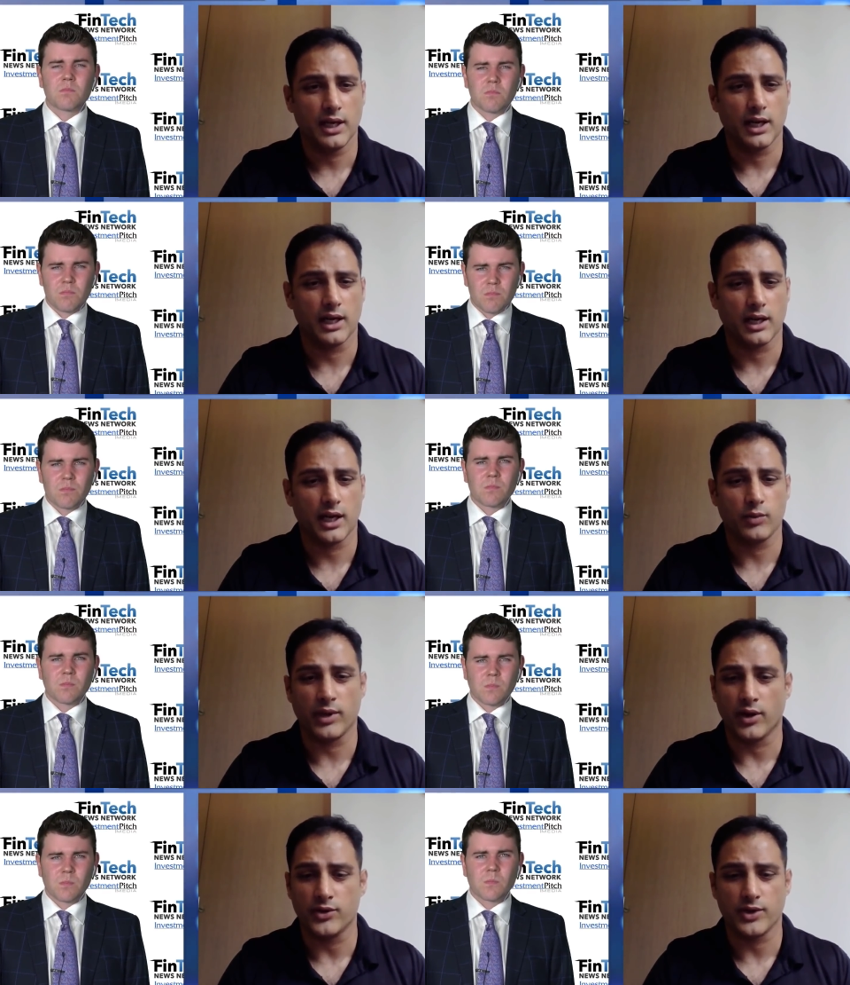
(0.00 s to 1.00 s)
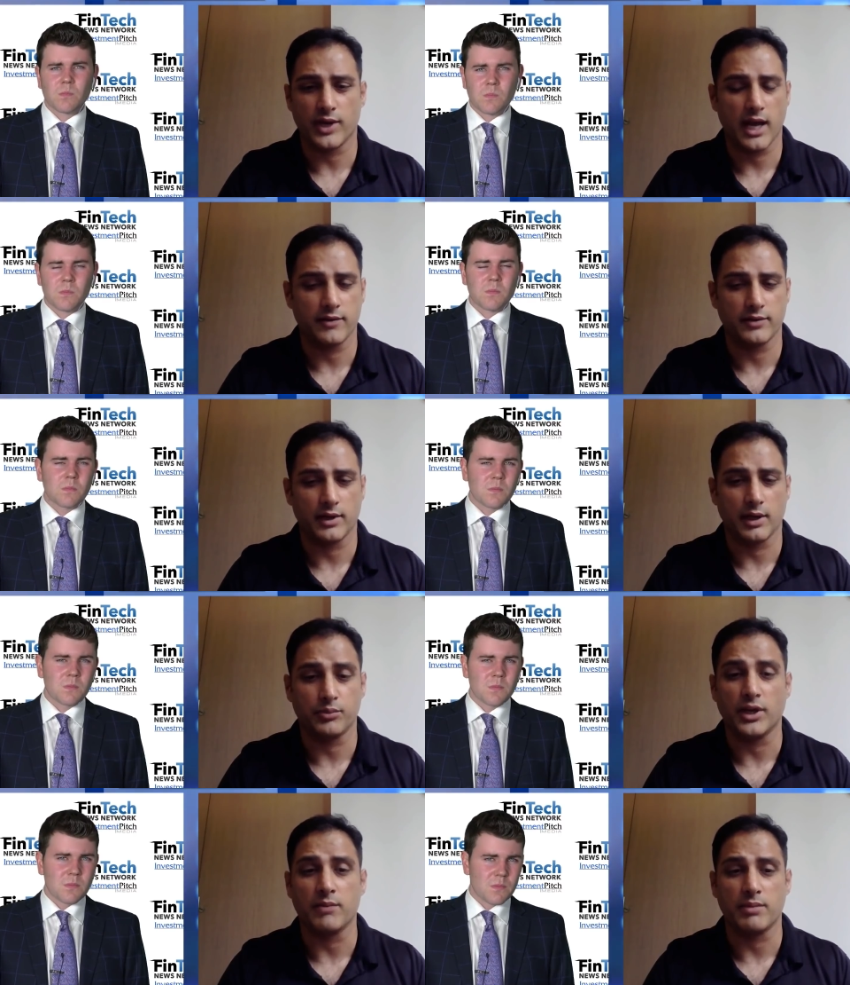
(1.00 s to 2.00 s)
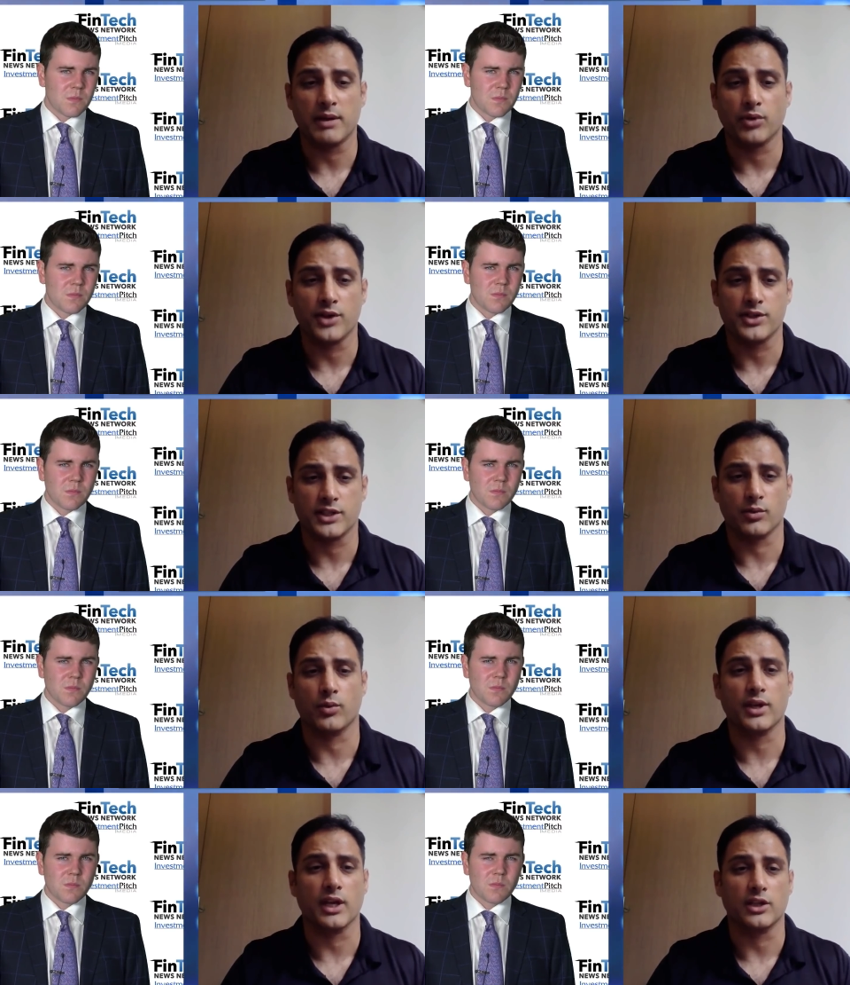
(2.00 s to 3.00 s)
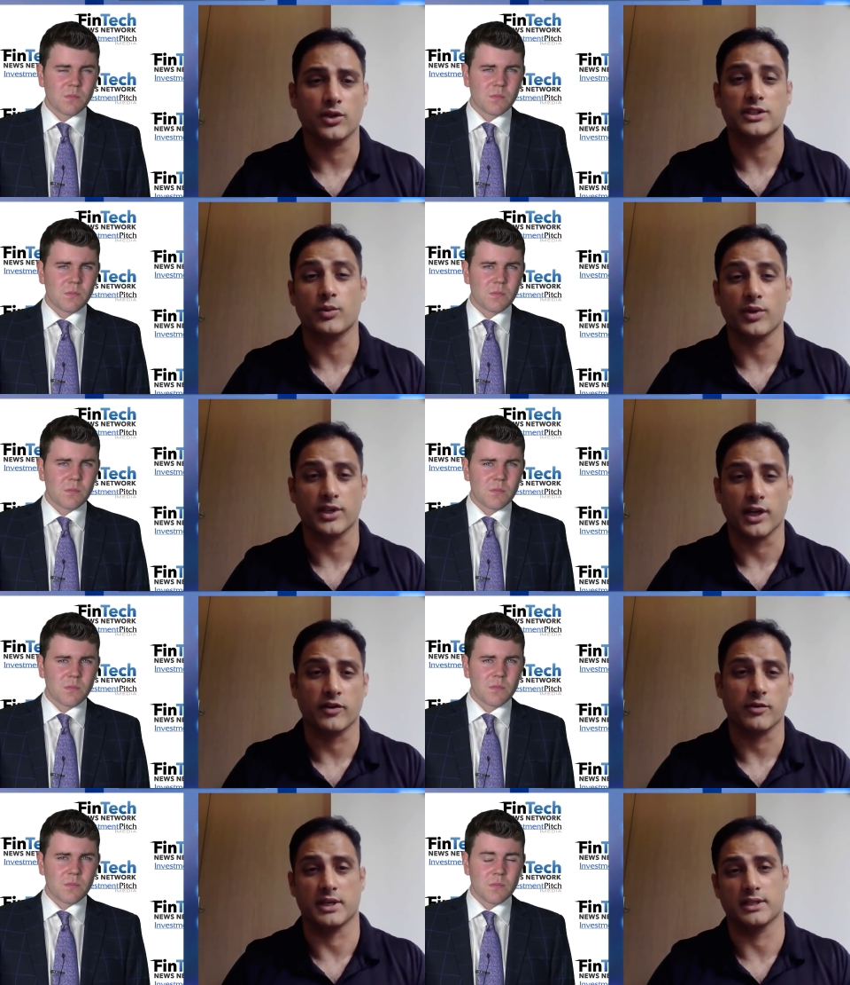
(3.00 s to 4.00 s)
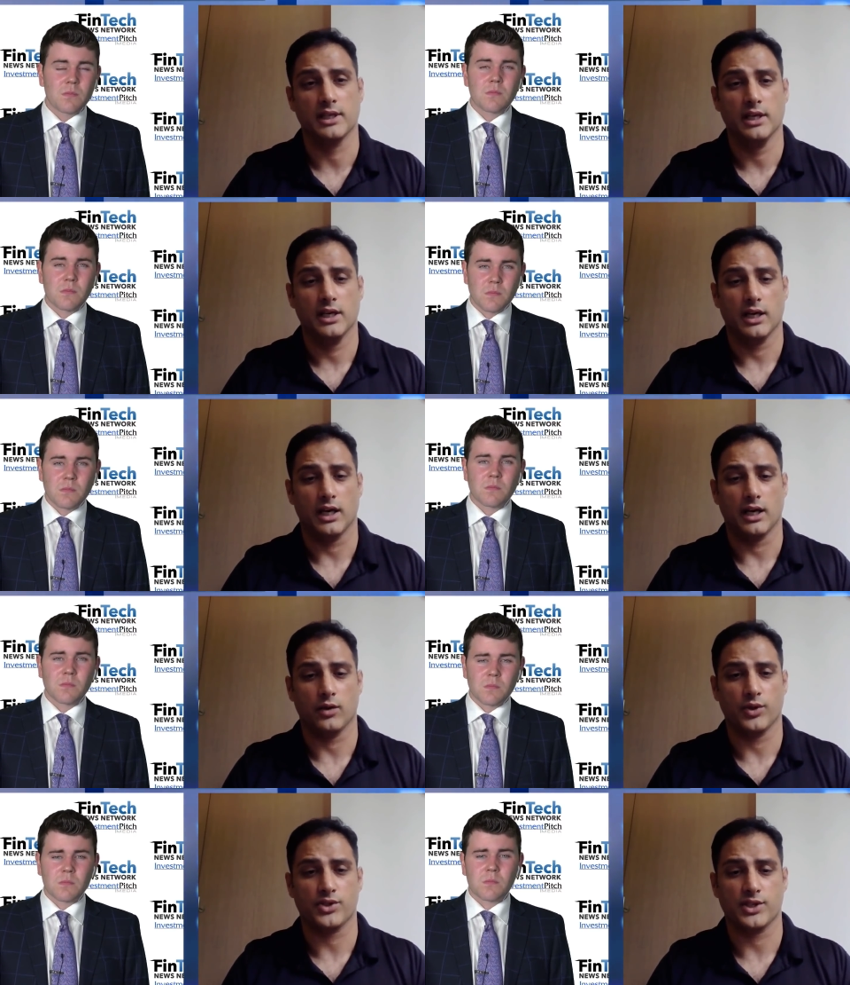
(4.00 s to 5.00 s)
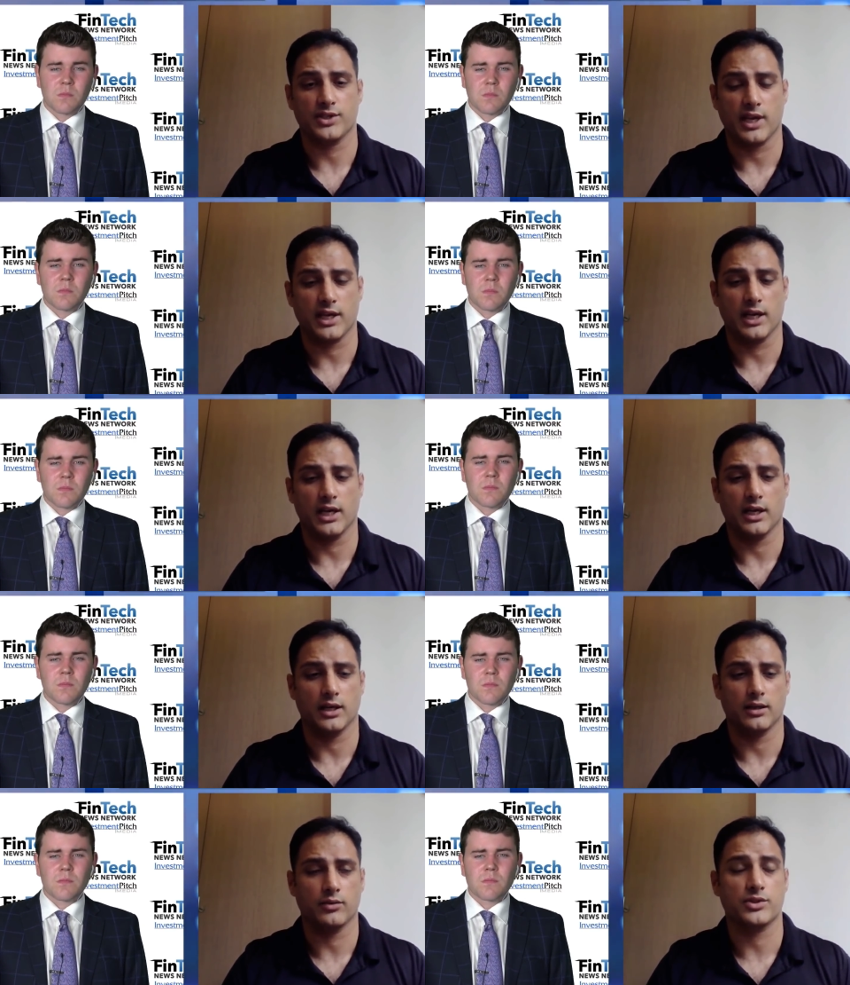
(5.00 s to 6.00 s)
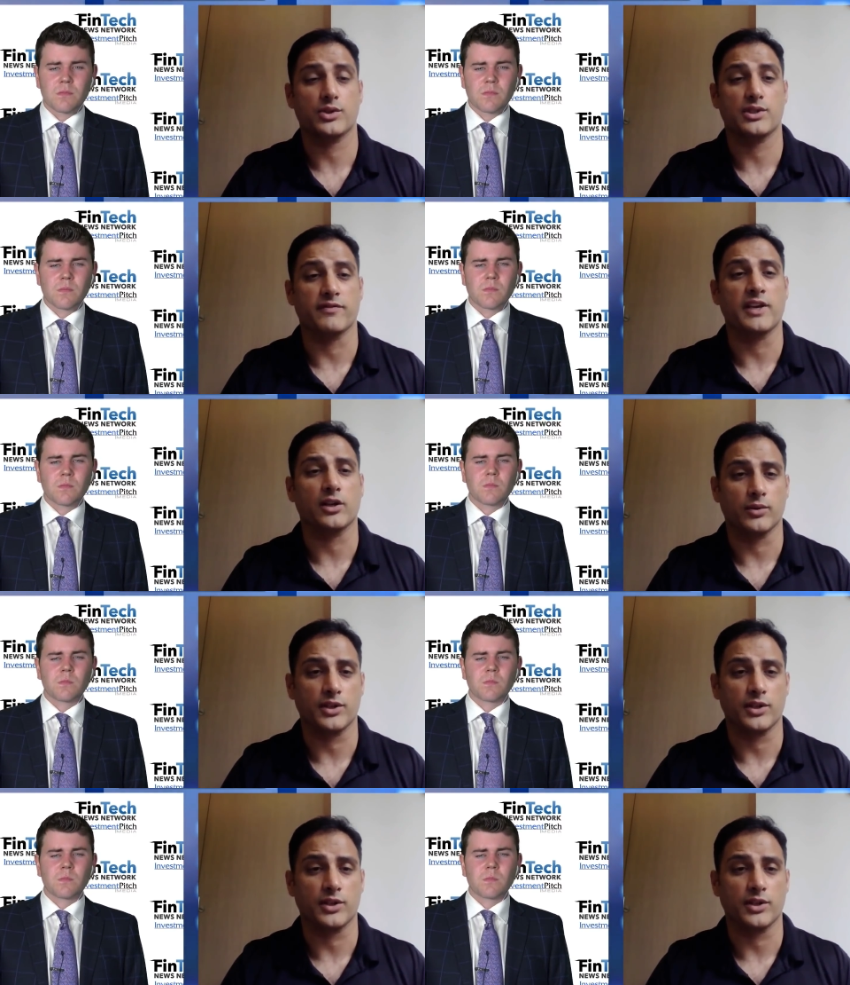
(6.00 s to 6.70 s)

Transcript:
Speaker 1: Uh, and we also have a, a, pretty big project that we're working closely with the government, uh, which is a uh, which is a vehicle